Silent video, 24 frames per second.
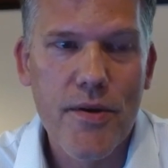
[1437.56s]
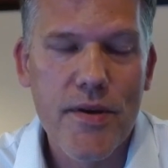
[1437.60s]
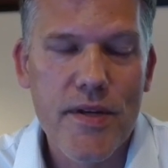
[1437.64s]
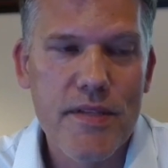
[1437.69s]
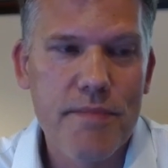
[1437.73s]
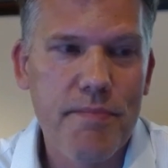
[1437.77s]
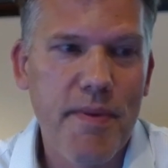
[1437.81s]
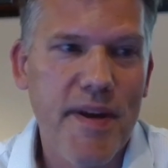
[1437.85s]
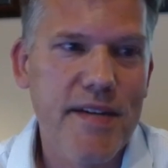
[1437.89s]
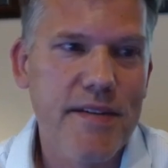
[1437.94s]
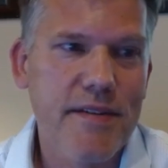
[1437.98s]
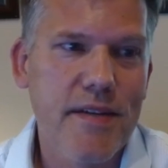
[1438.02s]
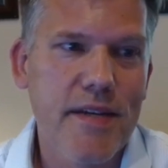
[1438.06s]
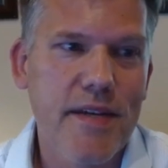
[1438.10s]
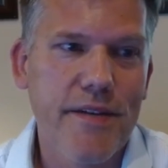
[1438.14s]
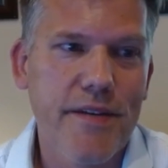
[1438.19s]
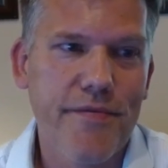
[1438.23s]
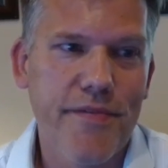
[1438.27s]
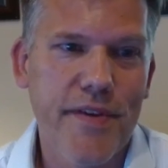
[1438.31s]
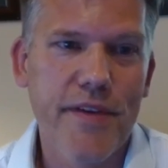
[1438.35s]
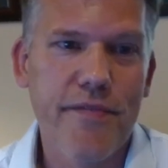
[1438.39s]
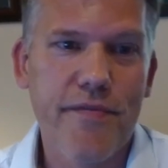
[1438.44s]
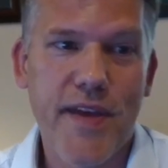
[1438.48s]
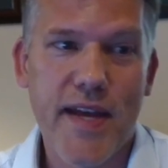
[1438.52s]
Especially
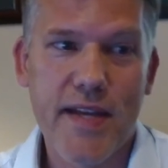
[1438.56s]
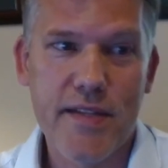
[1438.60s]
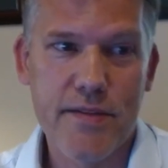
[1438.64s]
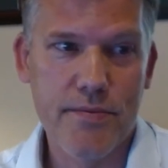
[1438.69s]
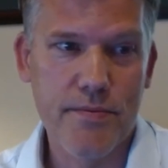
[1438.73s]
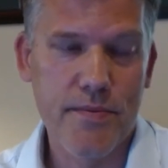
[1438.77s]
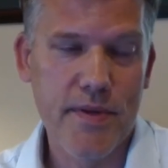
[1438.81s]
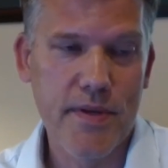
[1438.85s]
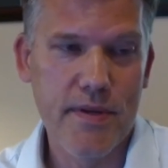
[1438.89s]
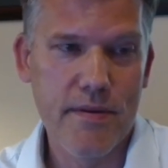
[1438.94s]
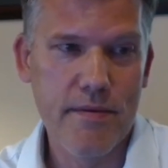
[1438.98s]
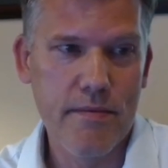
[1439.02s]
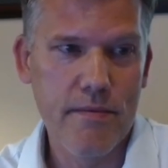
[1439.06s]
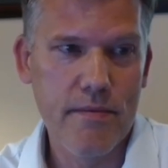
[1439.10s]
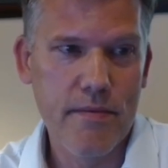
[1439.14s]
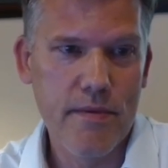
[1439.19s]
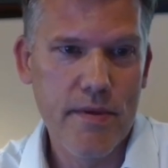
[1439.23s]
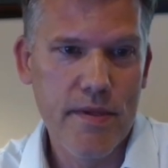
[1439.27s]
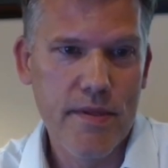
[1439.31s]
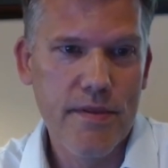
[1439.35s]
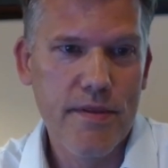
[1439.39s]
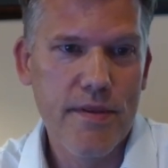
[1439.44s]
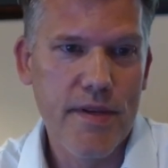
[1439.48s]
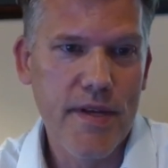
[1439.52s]
if that's
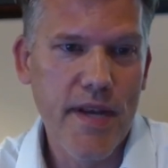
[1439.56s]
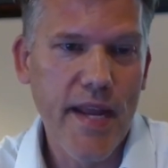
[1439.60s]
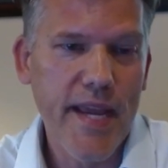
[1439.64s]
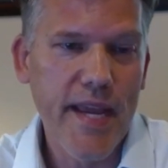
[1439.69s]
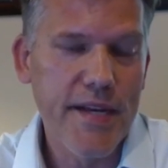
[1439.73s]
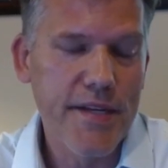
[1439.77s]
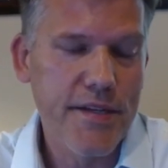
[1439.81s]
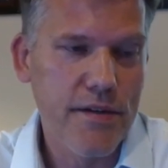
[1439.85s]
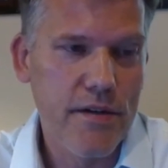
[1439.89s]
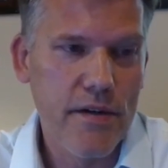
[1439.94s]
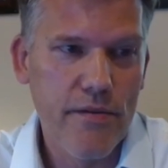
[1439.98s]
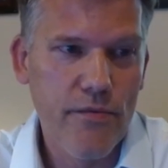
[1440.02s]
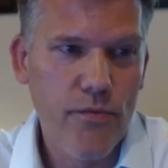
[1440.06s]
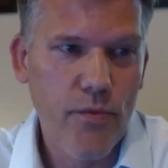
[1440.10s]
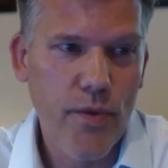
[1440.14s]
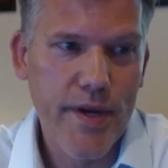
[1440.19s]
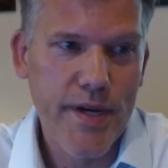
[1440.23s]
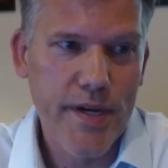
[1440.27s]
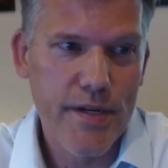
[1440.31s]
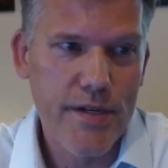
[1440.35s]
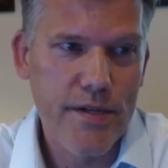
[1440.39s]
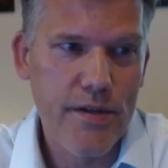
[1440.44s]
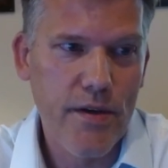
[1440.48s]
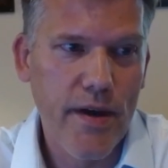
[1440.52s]
the nature of what
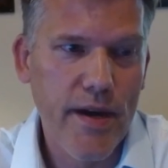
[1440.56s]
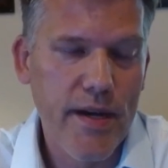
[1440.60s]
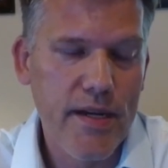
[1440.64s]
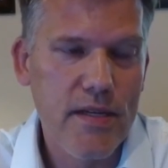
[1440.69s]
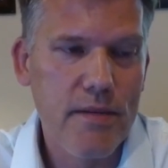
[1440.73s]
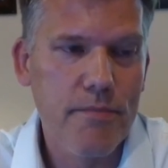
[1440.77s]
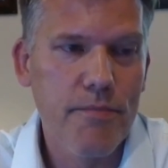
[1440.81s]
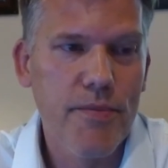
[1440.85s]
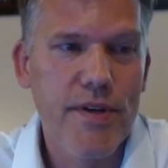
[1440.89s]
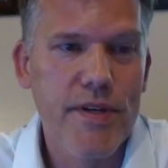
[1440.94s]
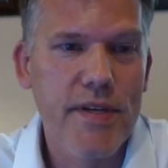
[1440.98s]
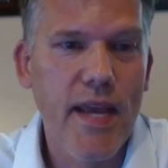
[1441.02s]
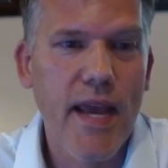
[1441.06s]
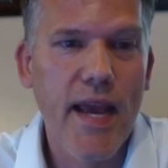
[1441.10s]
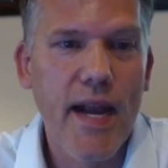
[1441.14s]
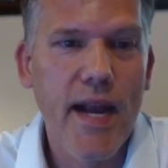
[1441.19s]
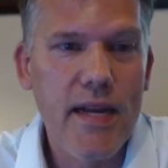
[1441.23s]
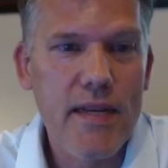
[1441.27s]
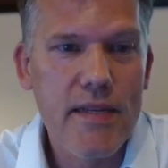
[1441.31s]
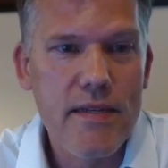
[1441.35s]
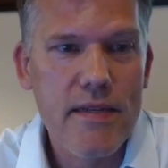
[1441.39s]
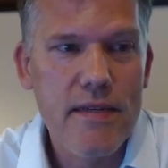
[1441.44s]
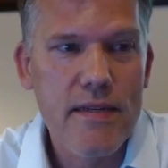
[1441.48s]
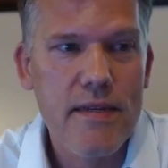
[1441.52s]
you're trying to
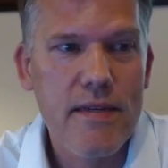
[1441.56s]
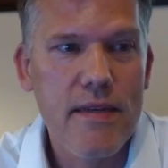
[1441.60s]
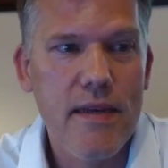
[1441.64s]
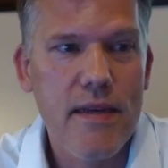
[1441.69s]
protect,